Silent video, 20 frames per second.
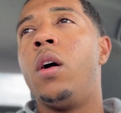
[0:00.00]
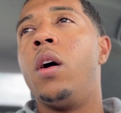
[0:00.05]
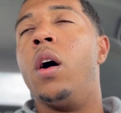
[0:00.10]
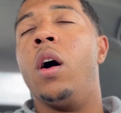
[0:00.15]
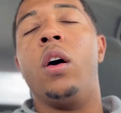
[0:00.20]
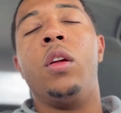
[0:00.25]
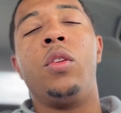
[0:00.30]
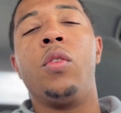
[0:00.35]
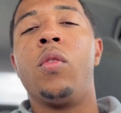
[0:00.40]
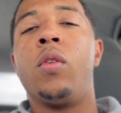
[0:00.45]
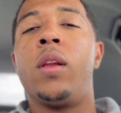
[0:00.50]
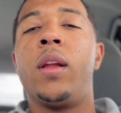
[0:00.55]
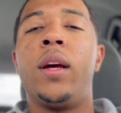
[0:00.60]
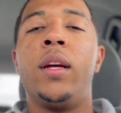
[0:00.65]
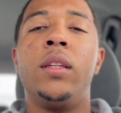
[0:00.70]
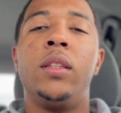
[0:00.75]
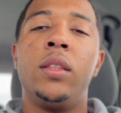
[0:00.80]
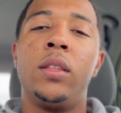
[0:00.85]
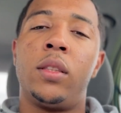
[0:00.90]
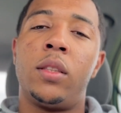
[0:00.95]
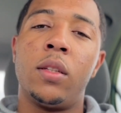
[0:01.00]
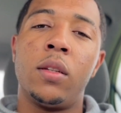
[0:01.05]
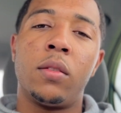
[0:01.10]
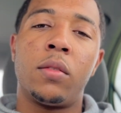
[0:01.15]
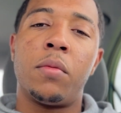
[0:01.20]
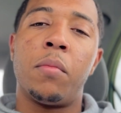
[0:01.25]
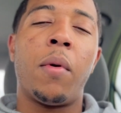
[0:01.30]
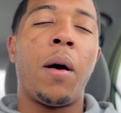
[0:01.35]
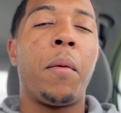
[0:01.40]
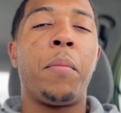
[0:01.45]
other
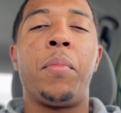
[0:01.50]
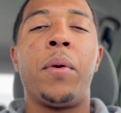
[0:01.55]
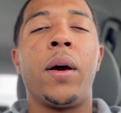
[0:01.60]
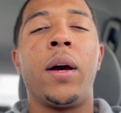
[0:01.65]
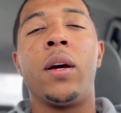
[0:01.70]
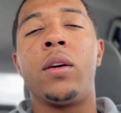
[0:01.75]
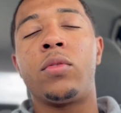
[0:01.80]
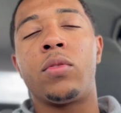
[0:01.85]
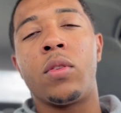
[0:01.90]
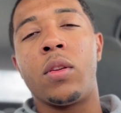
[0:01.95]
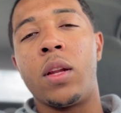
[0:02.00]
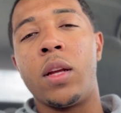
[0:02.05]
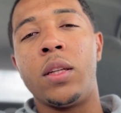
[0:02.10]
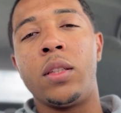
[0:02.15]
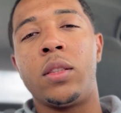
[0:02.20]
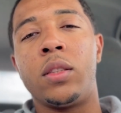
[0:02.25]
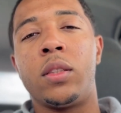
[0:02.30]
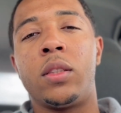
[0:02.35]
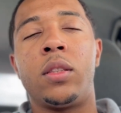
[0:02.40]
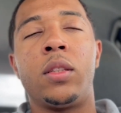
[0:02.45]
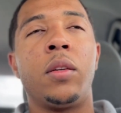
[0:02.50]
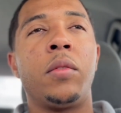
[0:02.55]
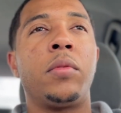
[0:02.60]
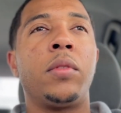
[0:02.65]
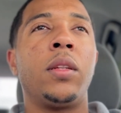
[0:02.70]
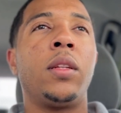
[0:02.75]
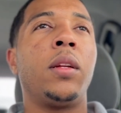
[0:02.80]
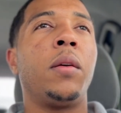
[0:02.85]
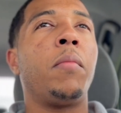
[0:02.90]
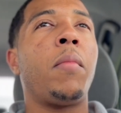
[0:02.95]
relationships, my past relationships,
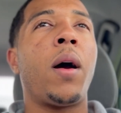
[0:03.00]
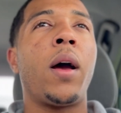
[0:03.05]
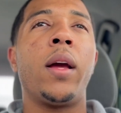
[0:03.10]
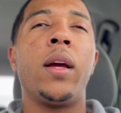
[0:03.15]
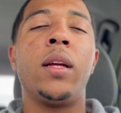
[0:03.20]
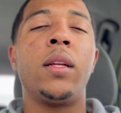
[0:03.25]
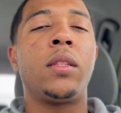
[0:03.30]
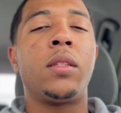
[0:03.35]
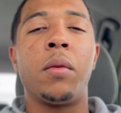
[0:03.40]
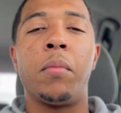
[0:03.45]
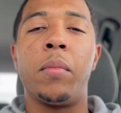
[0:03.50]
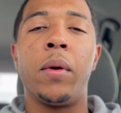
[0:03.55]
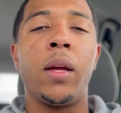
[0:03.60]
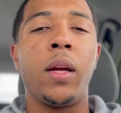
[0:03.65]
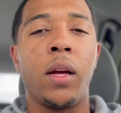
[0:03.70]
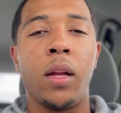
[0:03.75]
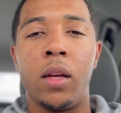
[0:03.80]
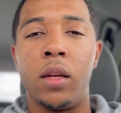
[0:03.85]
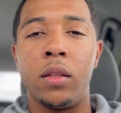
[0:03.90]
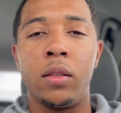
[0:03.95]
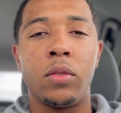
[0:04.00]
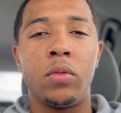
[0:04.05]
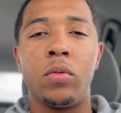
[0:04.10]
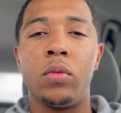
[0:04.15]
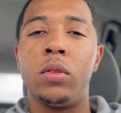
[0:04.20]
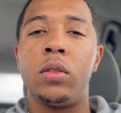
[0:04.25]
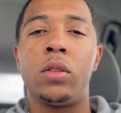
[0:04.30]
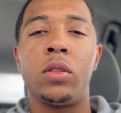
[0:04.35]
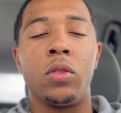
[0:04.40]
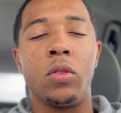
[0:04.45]
and then my interminglings
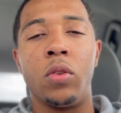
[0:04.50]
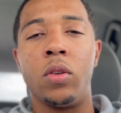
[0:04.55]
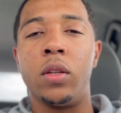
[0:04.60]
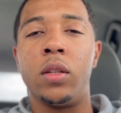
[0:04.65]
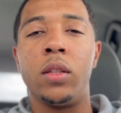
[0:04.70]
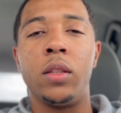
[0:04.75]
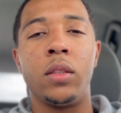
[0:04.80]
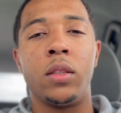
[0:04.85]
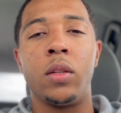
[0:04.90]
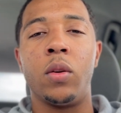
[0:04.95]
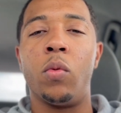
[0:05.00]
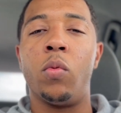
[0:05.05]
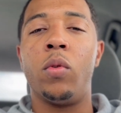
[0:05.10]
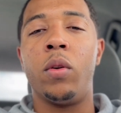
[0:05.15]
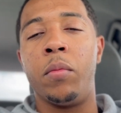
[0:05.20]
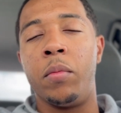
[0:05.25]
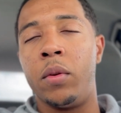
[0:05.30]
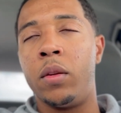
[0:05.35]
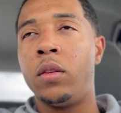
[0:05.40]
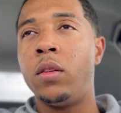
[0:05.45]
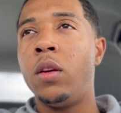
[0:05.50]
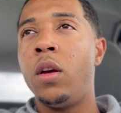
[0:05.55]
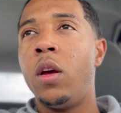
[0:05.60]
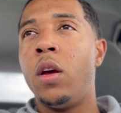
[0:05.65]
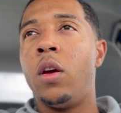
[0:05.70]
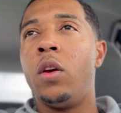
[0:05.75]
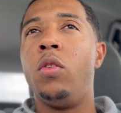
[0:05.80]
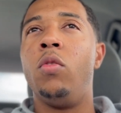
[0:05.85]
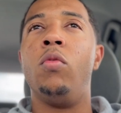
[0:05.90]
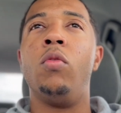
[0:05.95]
with shorties and women,
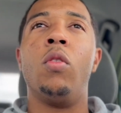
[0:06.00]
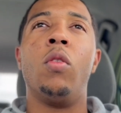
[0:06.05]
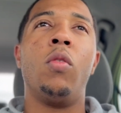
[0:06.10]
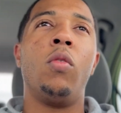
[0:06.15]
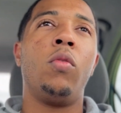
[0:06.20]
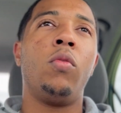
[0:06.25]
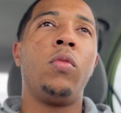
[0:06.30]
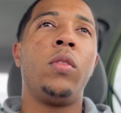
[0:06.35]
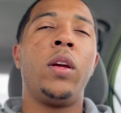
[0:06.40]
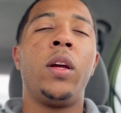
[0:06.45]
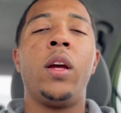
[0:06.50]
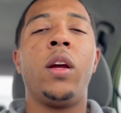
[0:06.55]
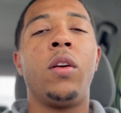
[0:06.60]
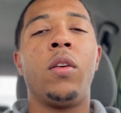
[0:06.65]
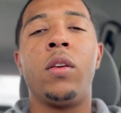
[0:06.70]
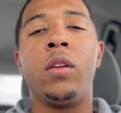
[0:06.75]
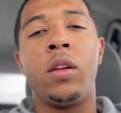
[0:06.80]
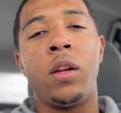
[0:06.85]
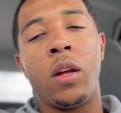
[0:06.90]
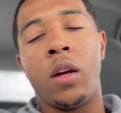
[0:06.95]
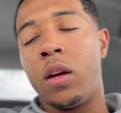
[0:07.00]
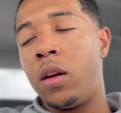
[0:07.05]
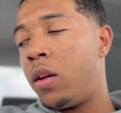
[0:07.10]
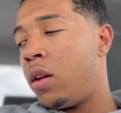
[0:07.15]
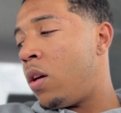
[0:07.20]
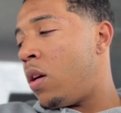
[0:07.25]
you know, here and there.